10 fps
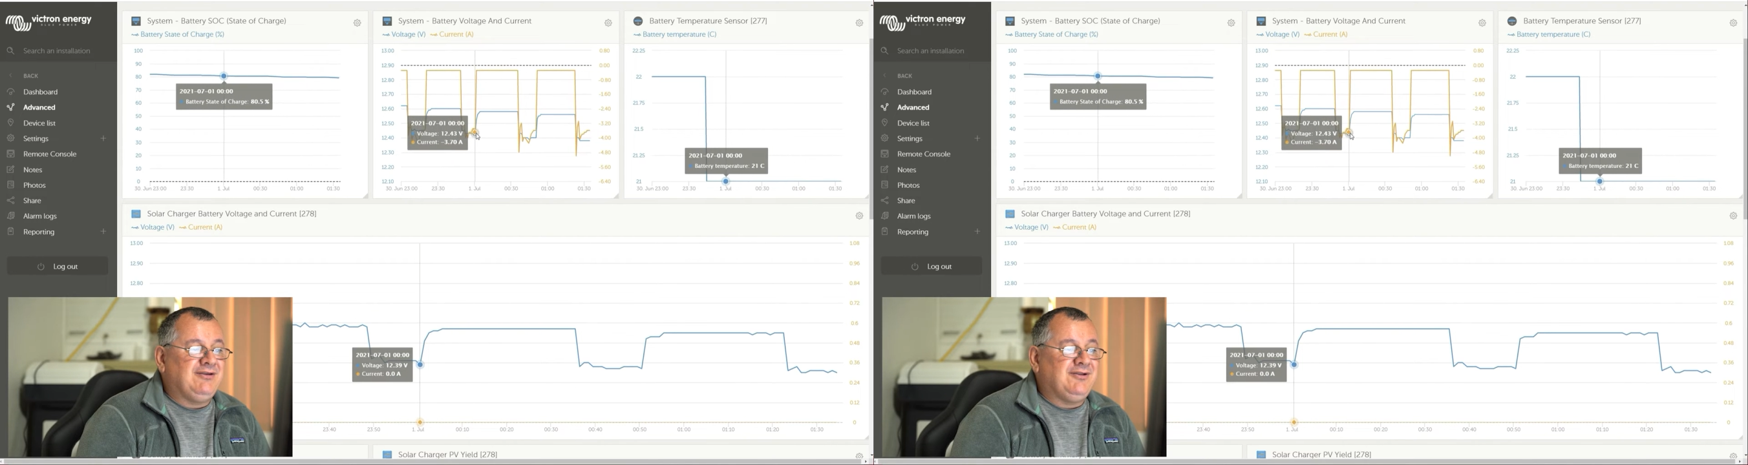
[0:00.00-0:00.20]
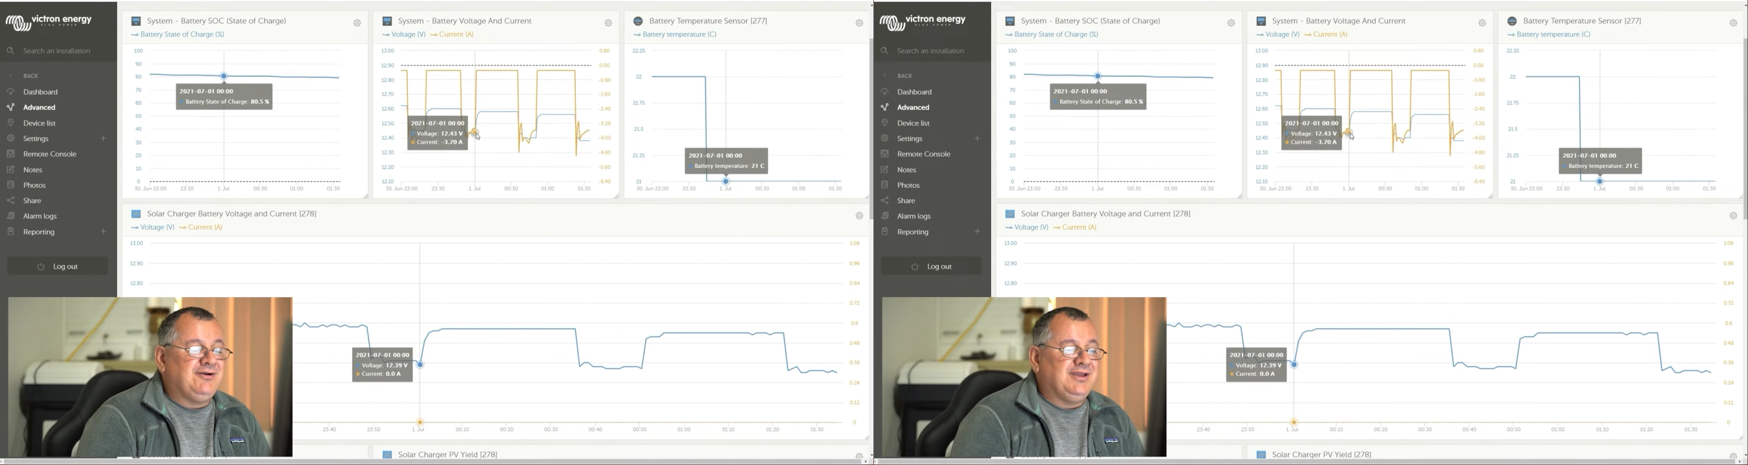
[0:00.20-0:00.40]

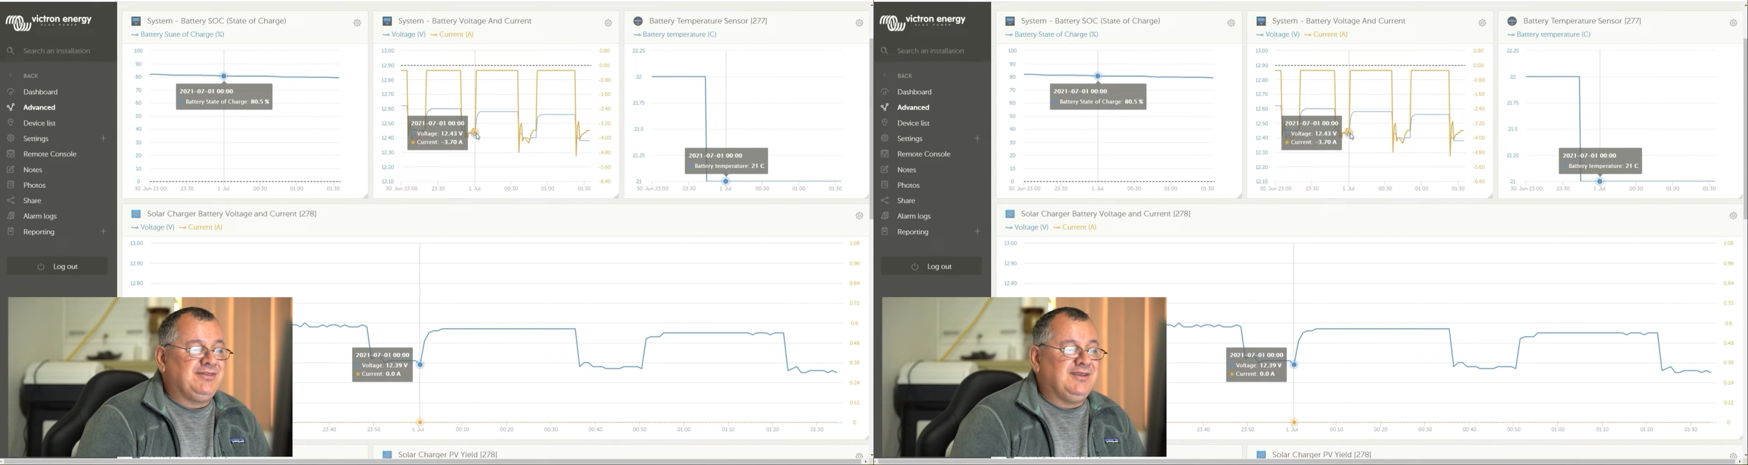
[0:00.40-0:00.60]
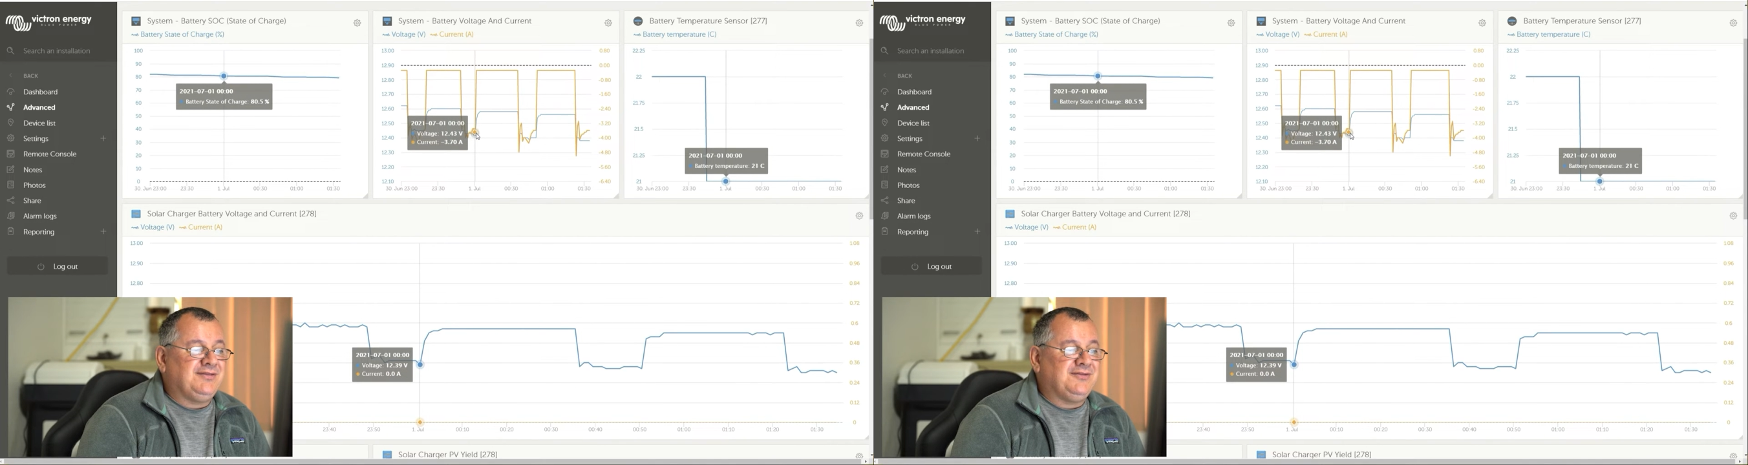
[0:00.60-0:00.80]
long
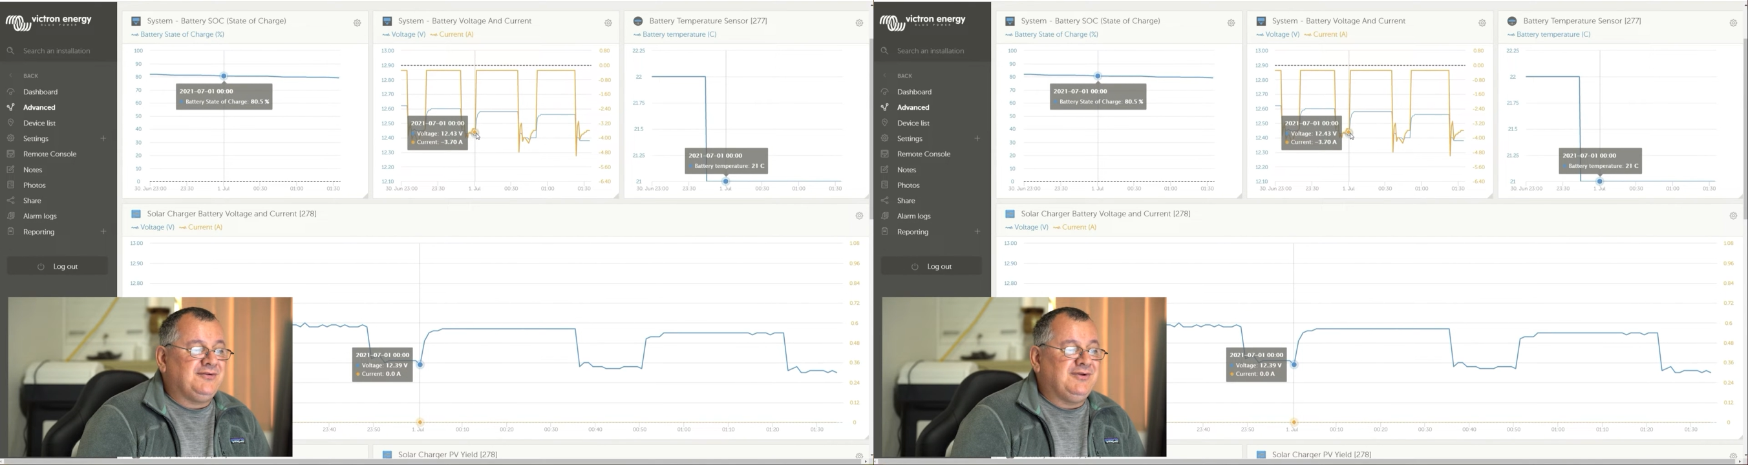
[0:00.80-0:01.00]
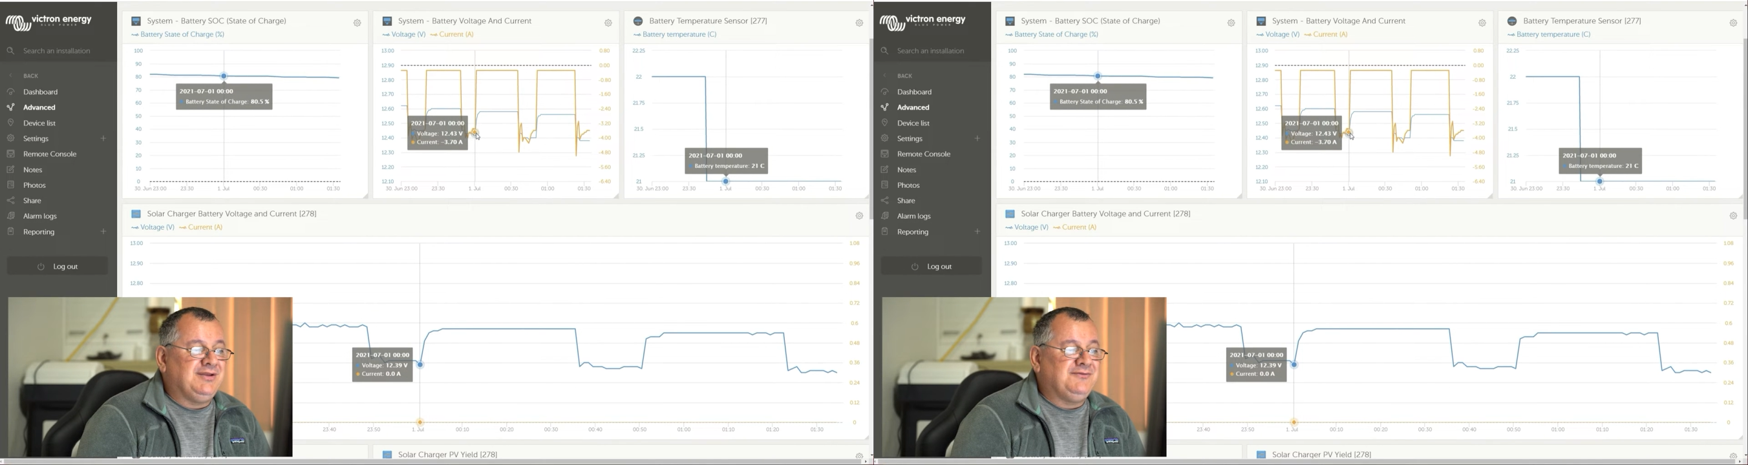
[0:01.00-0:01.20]
it doesn't
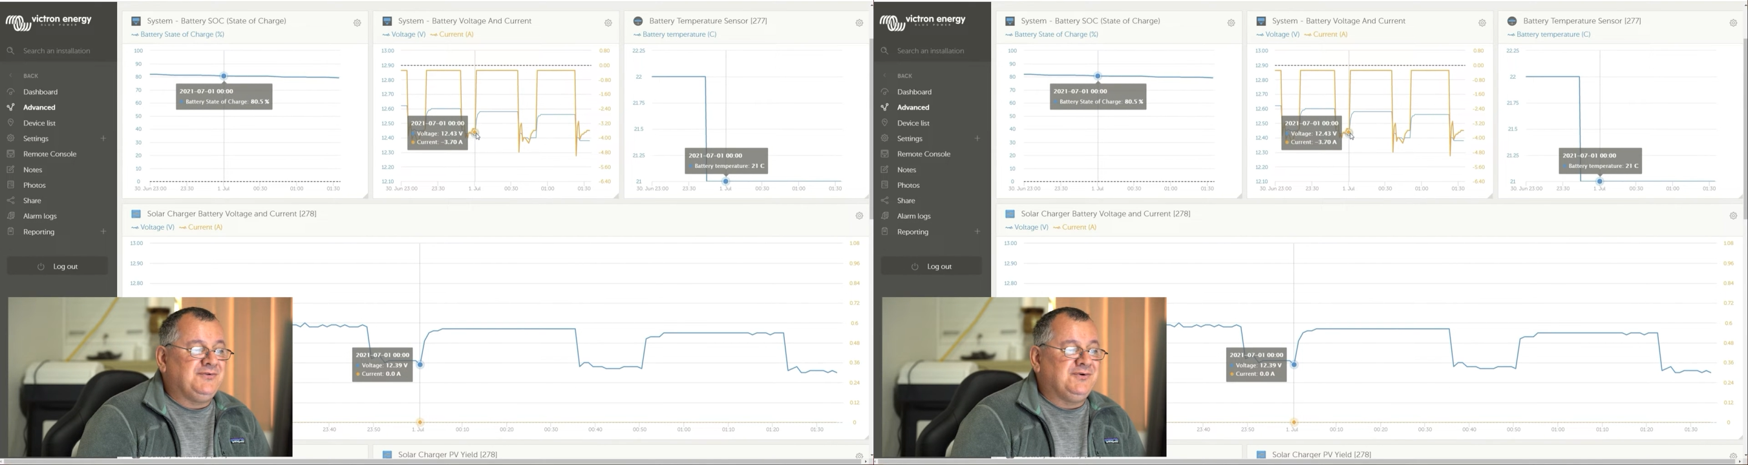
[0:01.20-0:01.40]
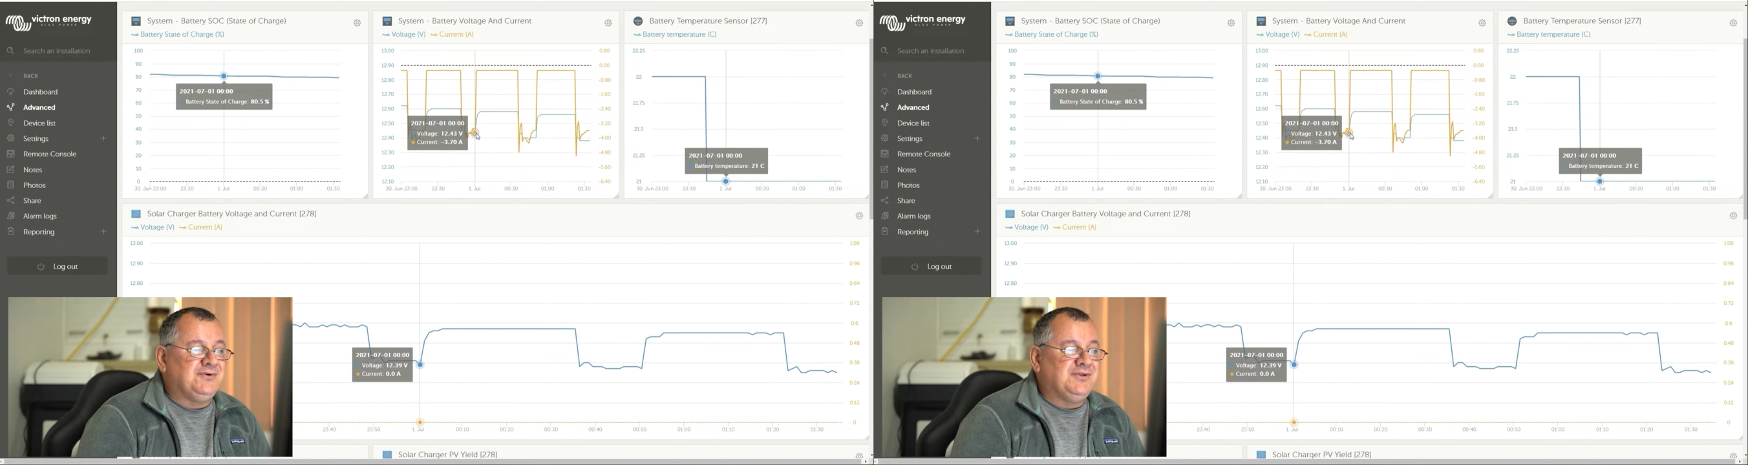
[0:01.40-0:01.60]
run
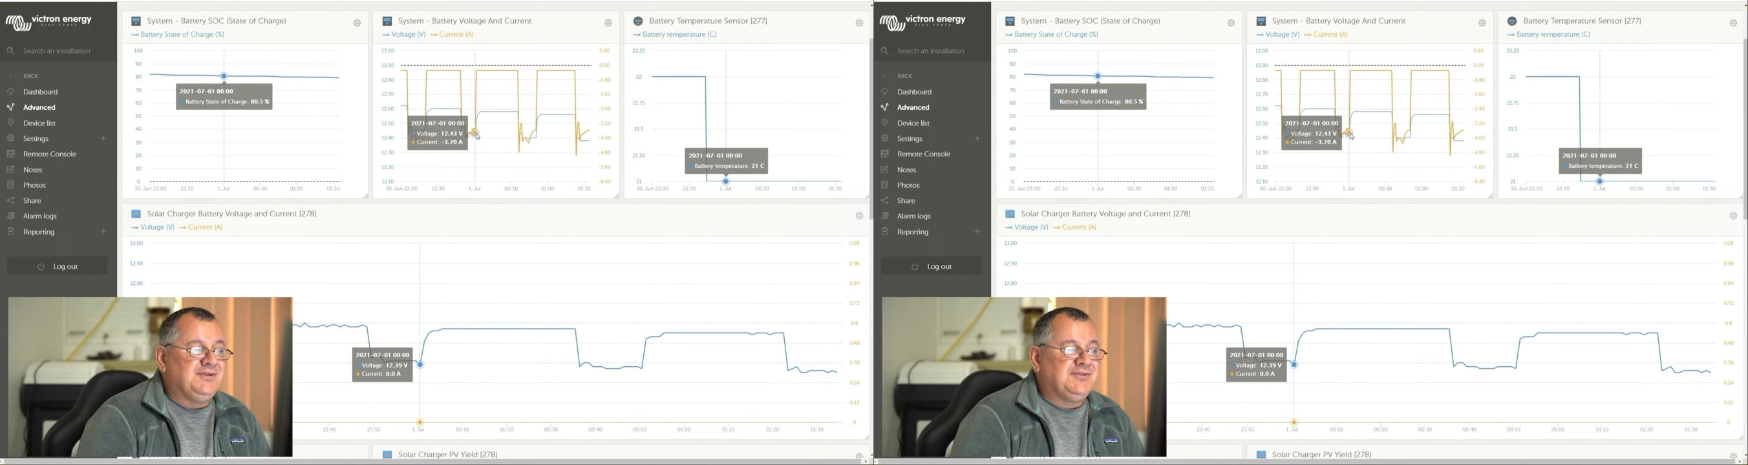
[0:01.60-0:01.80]
for.